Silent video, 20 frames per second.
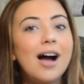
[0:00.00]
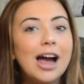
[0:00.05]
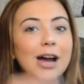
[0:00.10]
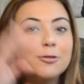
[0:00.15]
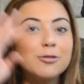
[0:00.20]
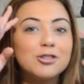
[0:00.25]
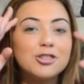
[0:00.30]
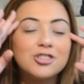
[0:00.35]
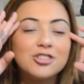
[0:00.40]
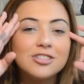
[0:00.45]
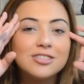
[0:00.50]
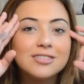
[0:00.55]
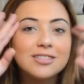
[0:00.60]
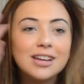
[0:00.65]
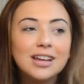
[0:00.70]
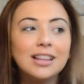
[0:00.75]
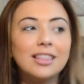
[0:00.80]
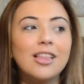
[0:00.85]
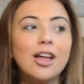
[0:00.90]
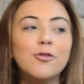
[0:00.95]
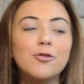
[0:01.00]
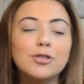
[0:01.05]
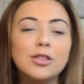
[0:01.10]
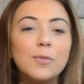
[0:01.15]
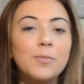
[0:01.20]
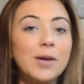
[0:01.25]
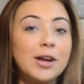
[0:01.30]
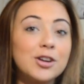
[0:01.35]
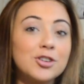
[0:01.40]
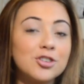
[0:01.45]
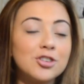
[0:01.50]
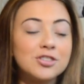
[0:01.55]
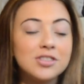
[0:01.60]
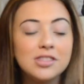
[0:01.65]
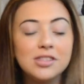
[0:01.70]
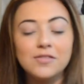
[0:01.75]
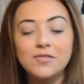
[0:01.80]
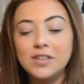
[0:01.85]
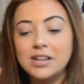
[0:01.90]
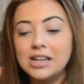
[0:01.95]
I was just in love with the pictures
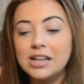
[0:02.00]
and the